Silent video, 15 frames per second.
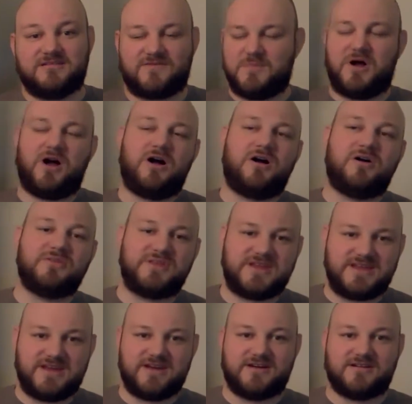from all
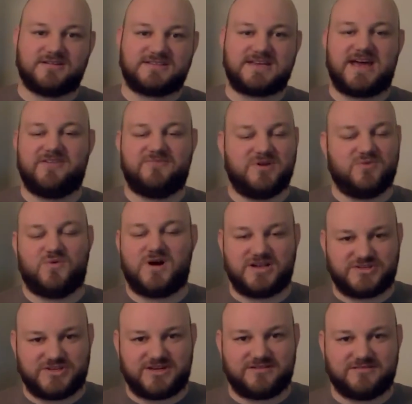the years I've been
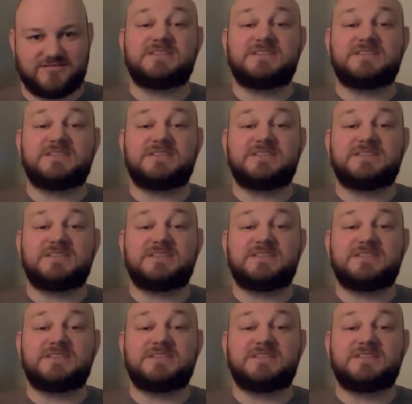watching.